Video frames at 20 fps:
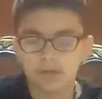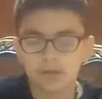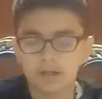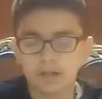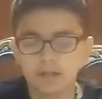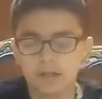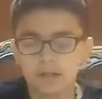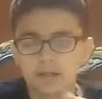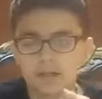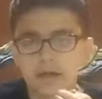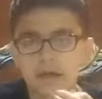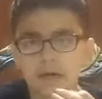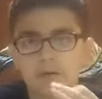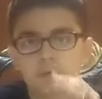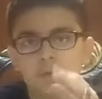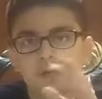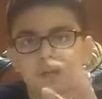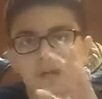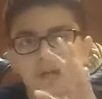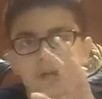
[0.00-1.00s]
Now,
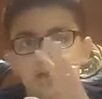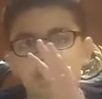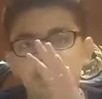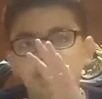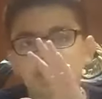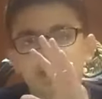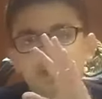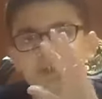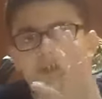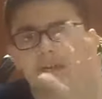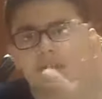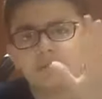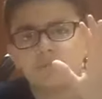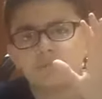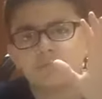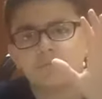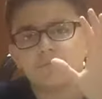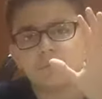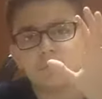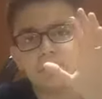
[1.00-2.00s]
at the
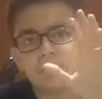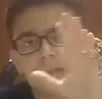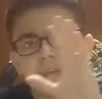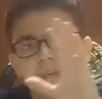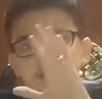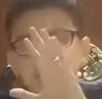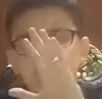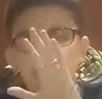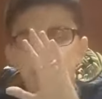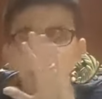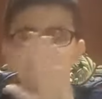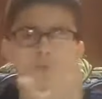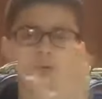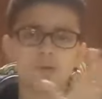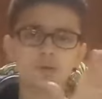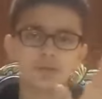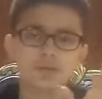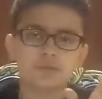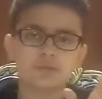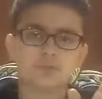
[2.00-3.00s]
from the age like
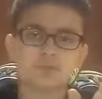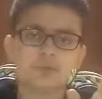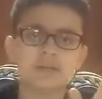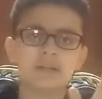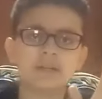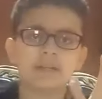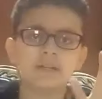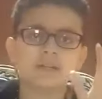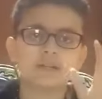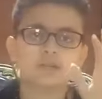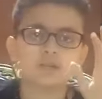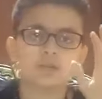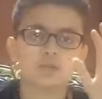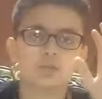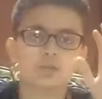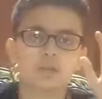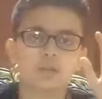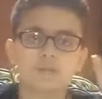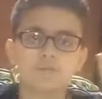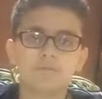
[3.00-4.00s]
forty-three to like
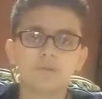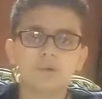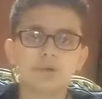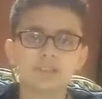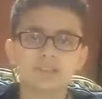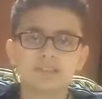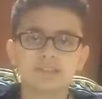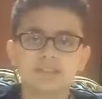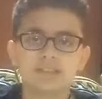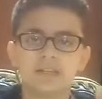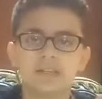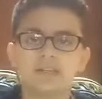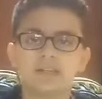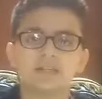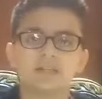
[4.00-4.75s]
forty-six,